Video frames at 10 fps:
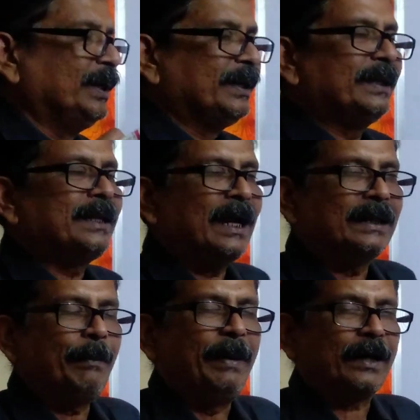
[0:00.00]
These are
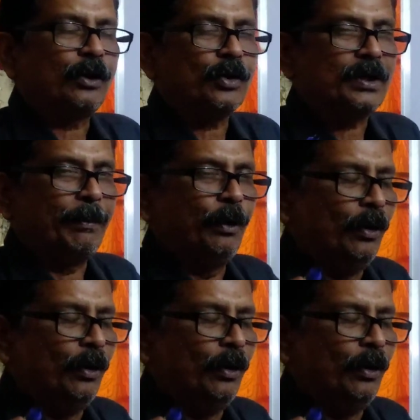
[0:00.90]
the factors of